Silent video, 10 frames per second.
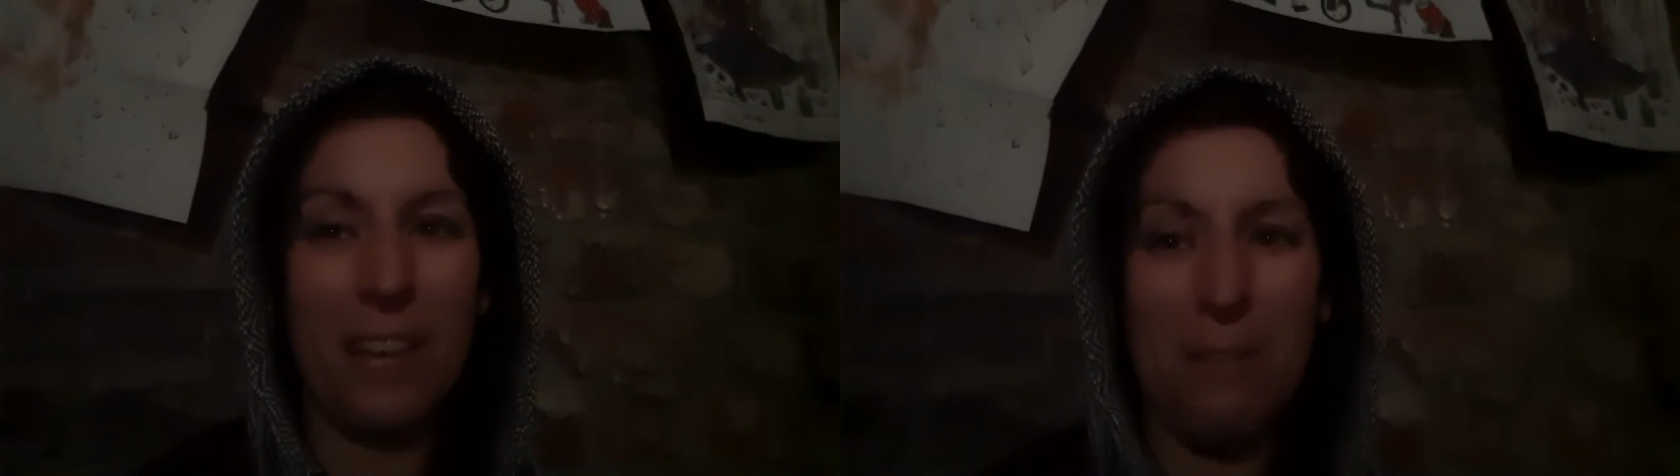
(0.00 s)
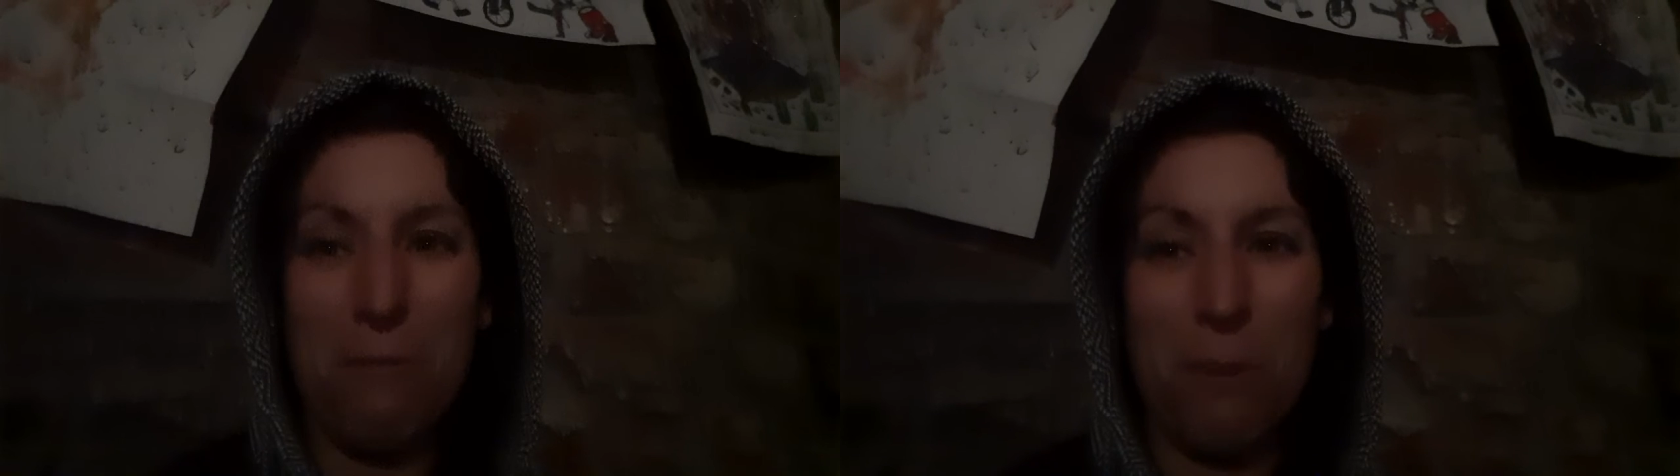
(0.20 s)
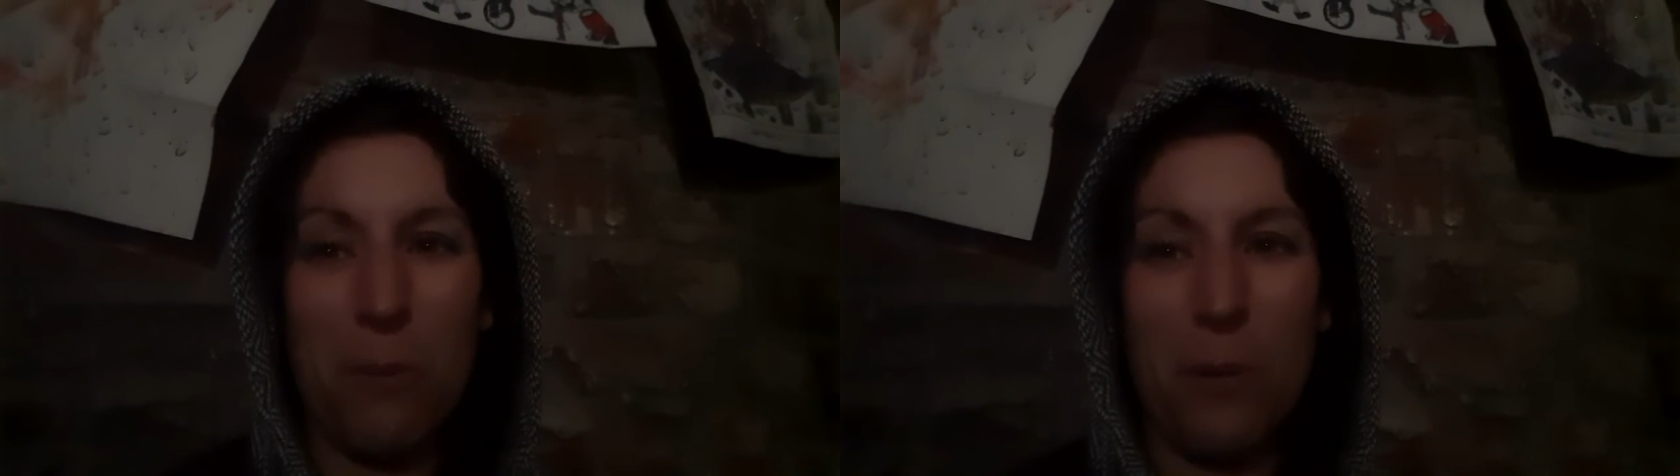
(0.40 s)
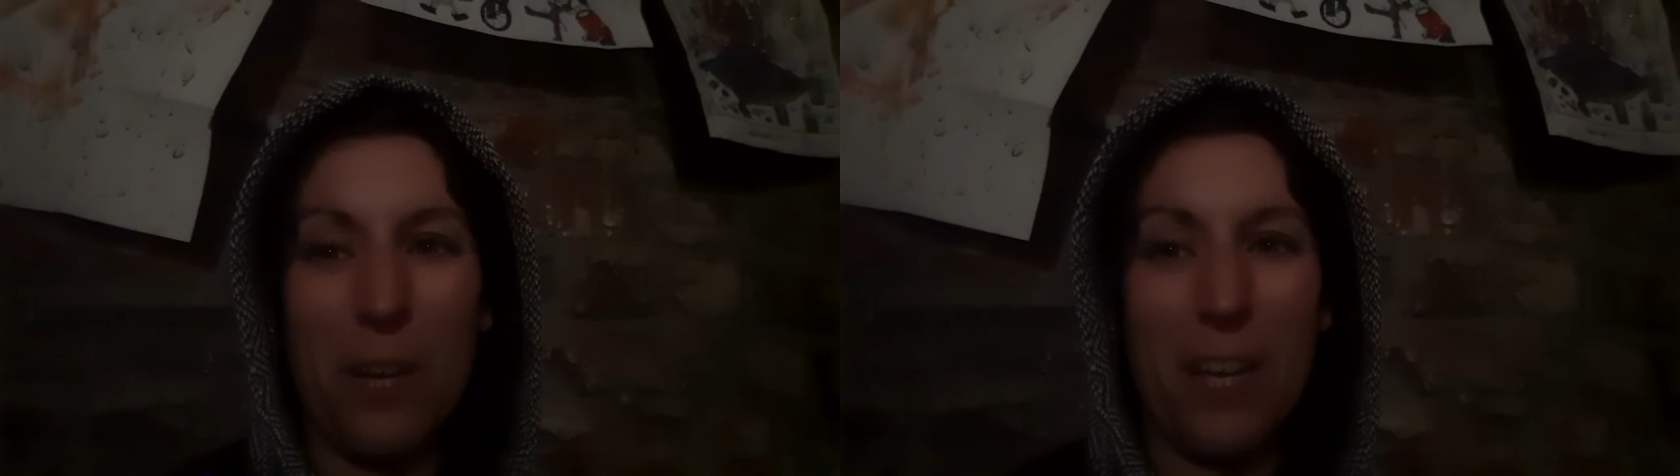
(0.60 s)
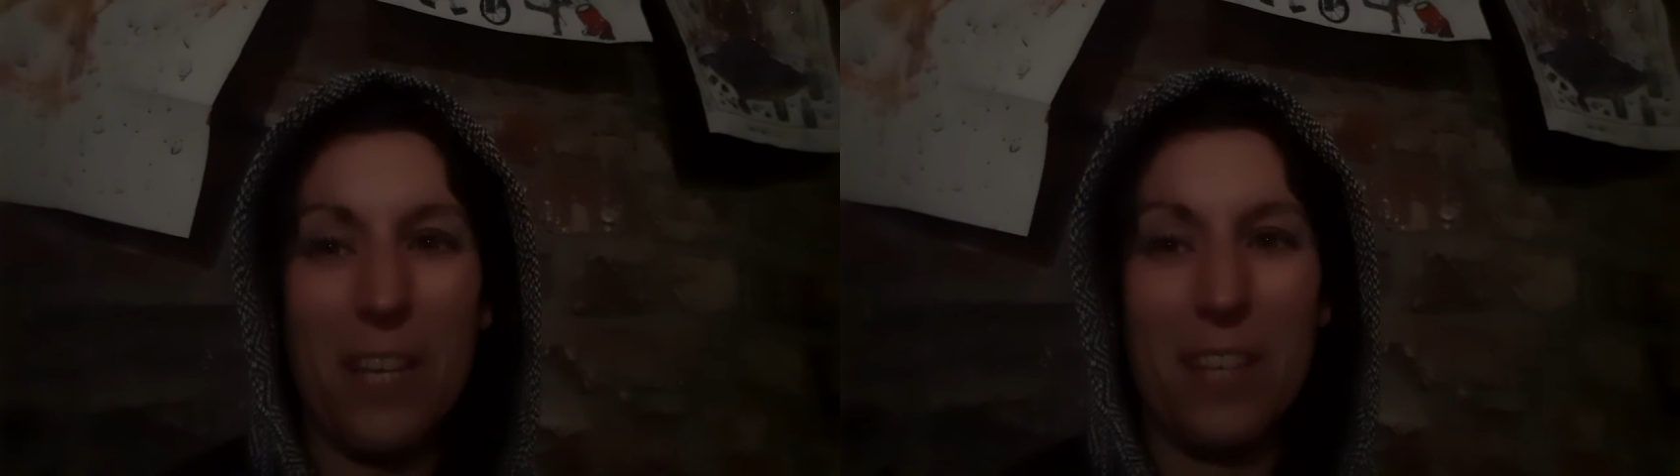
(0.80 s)
every
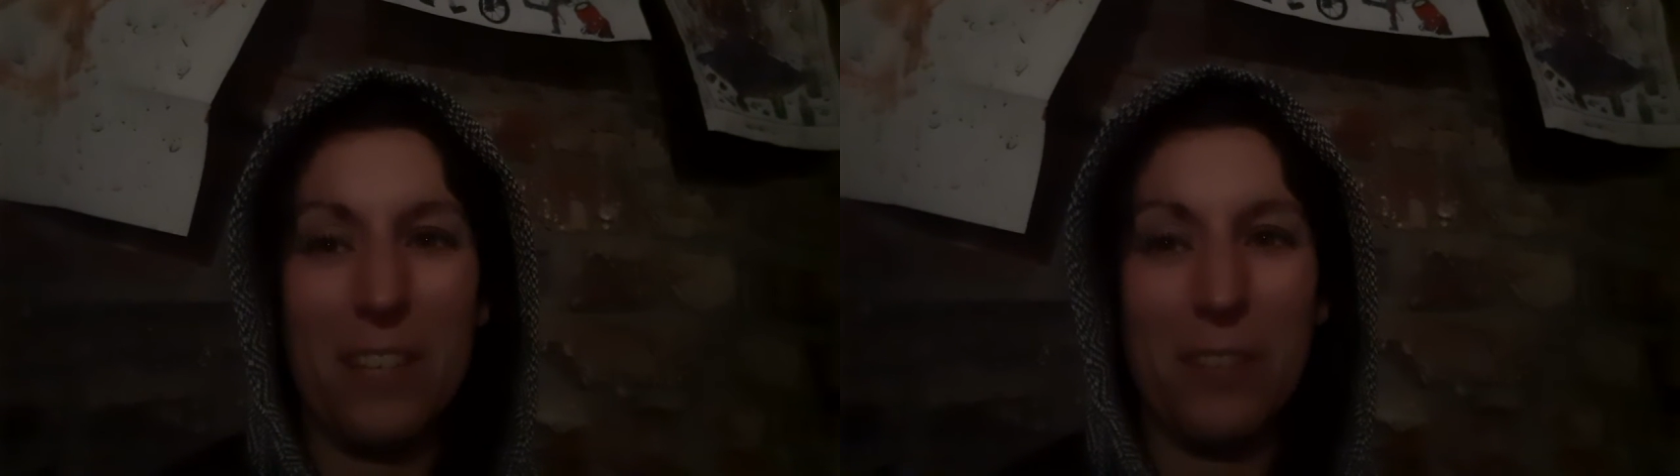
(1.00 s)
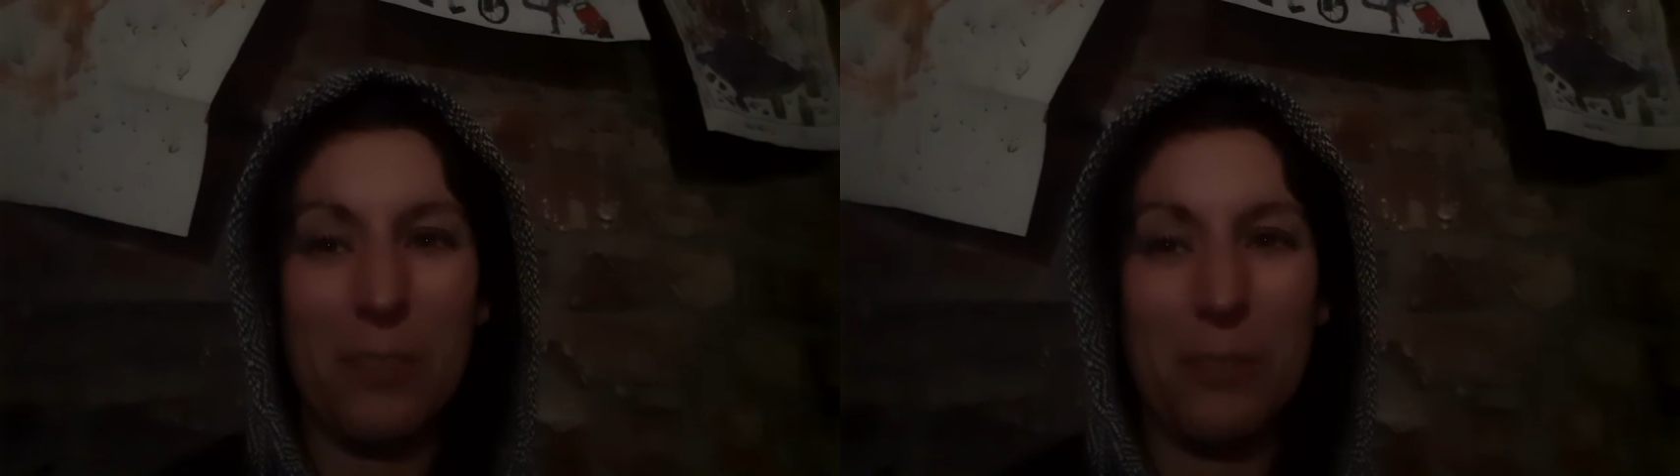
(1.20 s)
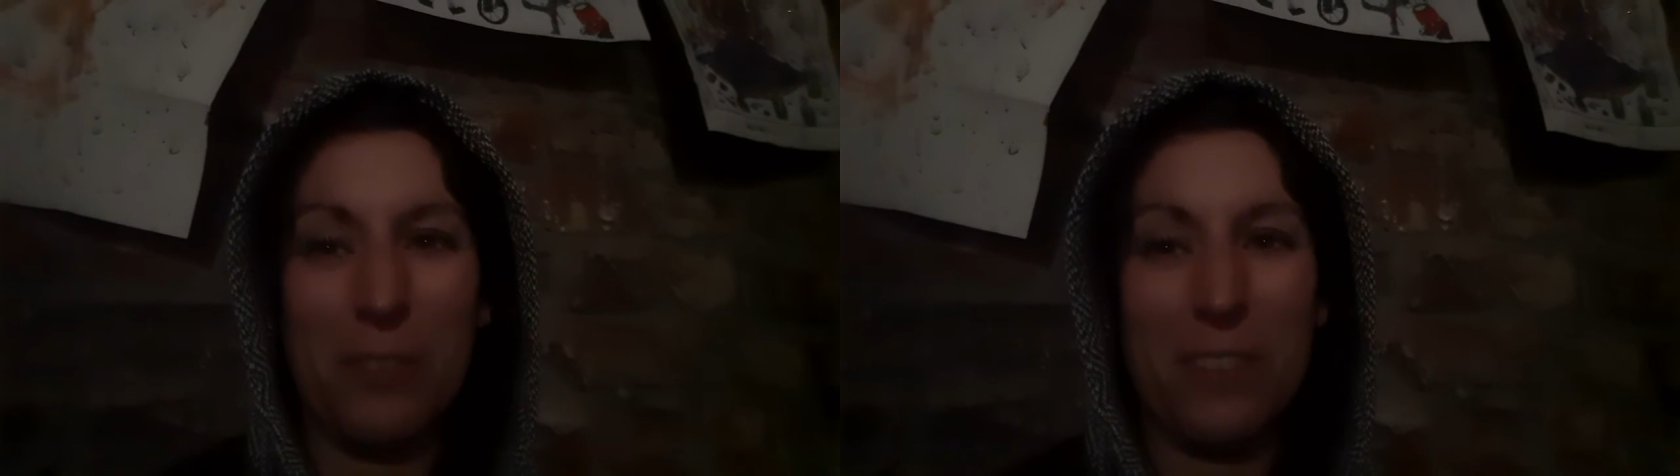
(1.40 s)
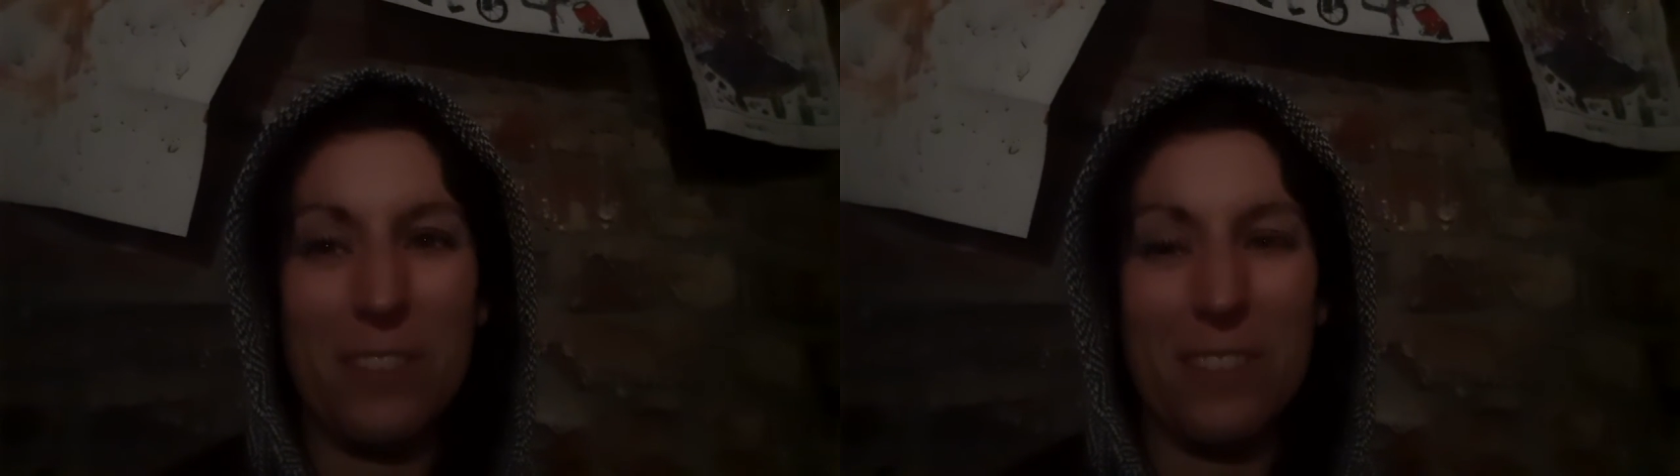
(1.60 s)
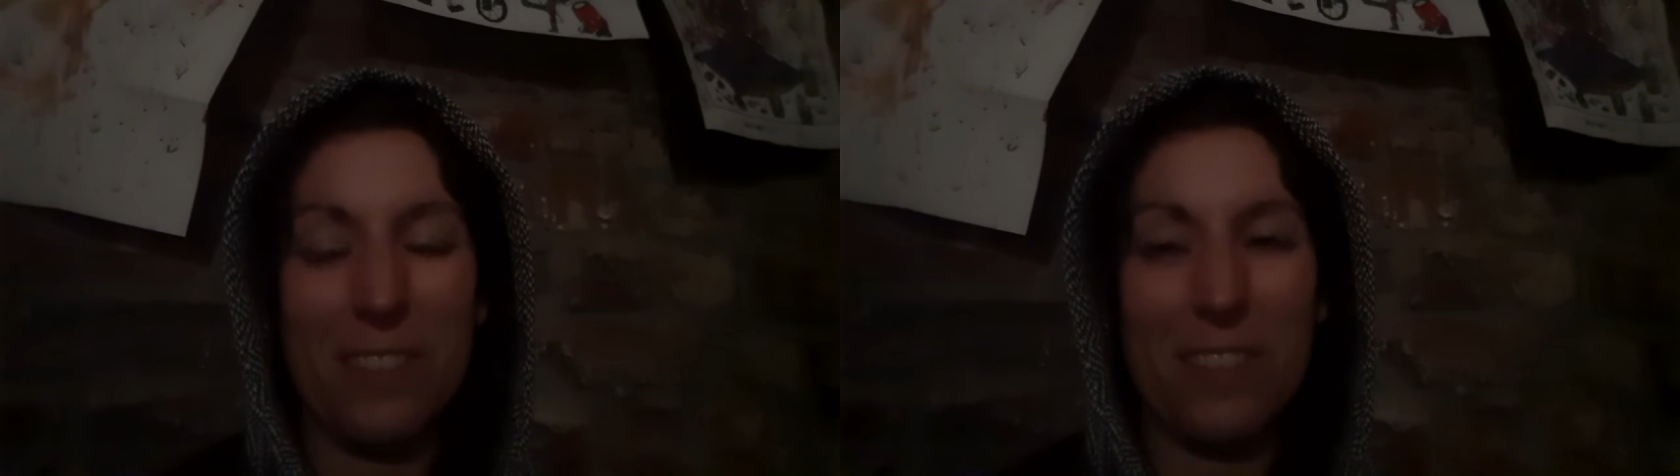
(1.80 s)
way with
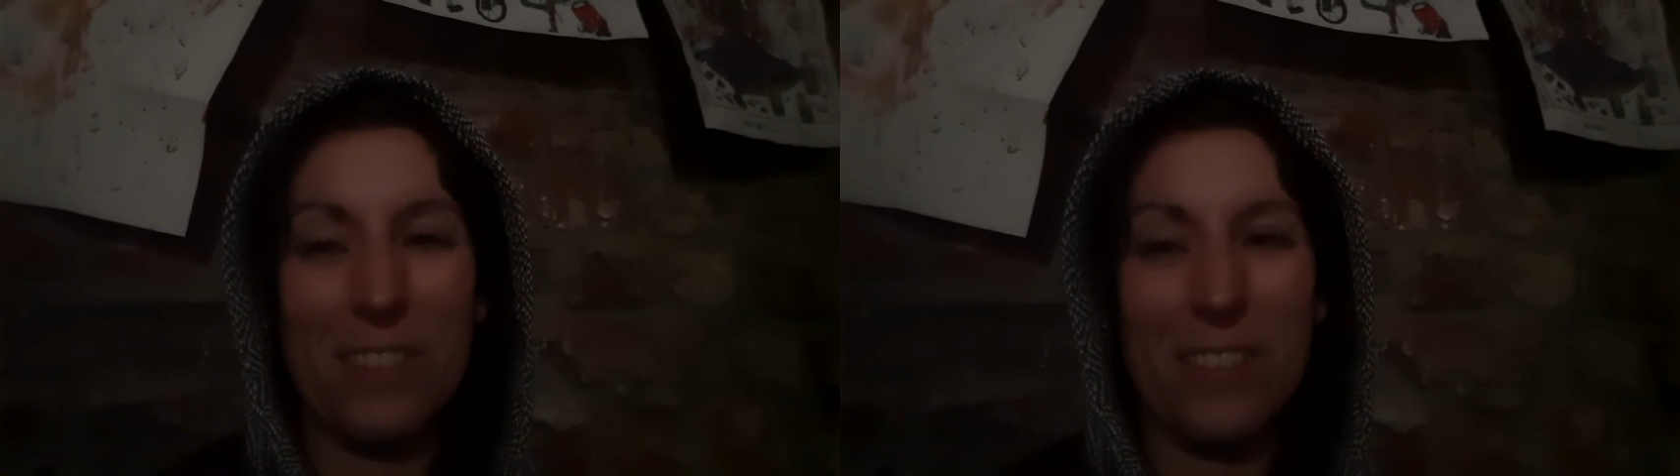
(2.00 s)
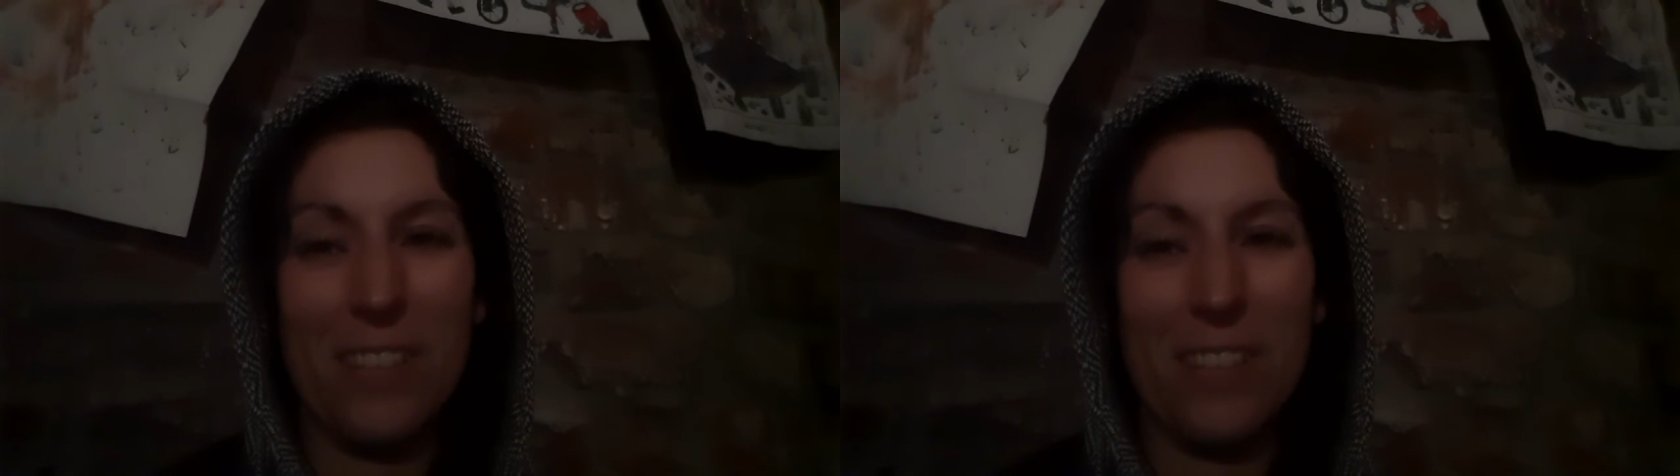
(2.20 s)
this,